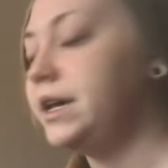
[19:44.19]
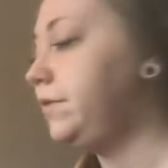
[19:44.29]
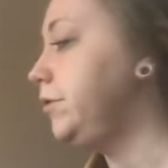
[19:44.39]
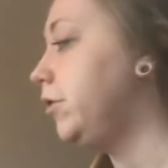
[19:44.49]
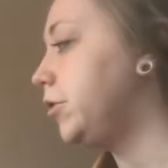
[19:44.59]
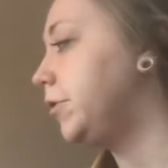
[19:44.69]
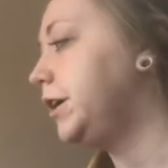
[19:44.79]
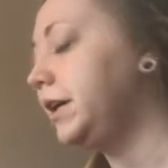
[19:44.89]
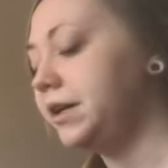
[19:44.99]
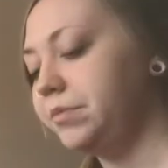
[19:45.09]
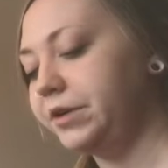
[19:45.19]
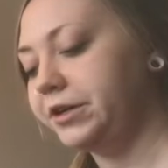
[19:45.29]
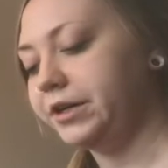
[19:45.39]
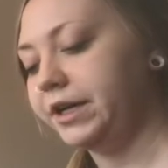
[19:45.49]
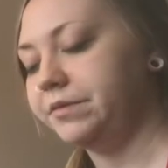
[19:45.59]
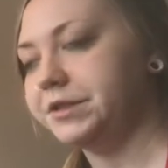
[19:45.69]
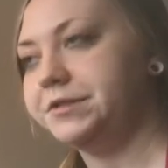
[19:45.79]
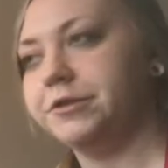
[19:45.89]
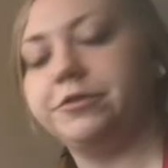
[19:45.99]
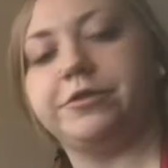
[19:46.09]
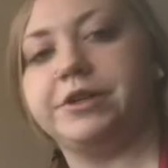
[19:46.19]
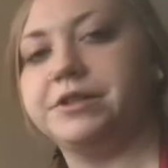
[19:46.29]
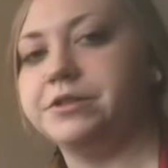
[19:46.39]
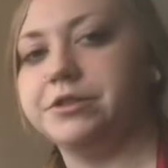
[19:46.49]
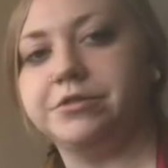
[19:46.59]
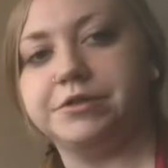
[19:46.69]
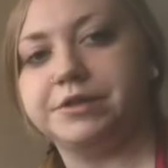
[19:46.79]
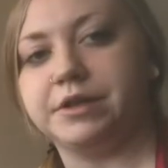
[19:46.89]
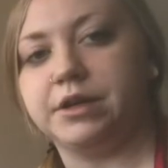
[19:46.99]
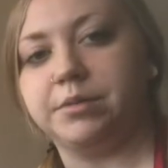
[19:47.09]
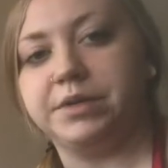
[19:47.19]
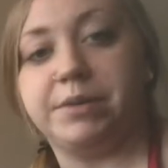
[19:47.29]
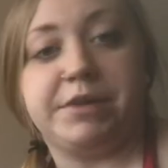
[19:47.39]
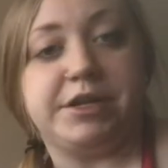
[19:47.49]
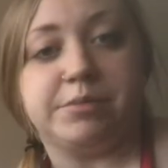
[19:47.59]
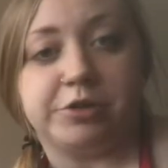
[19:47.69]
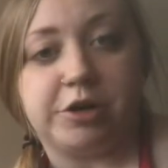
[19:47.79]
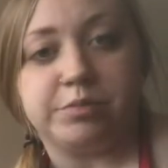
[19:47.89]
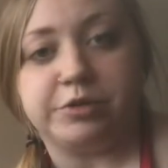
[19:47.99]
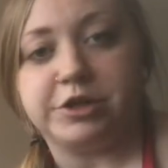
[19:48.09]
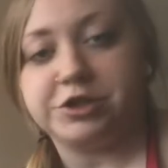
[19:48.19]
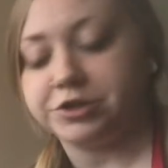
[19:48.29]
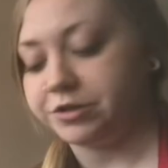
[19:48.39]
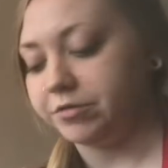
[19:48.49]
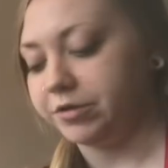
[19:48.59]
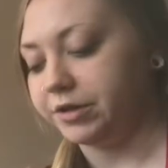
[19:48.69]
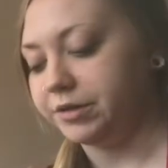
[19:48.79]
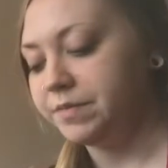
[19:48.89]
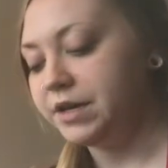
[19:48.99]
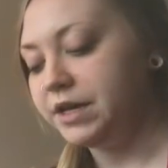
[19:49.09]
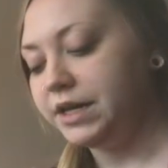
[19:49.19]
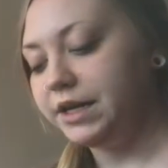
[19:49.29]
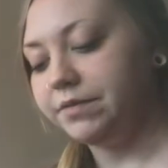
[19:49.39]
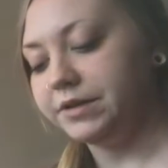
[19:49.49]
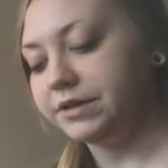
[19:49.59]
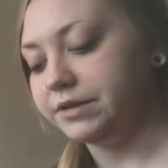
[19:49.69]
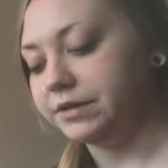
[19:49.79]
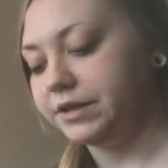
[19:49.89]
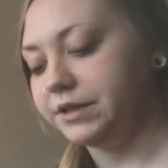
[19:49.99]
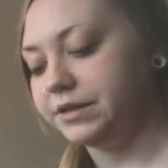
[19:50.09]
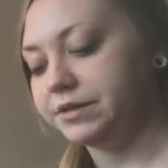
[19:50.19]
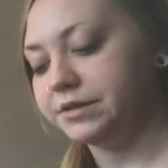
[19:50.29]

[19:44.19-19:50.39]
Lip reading: If you are working on a bigger canvas, feel free to use that medium round brush or even the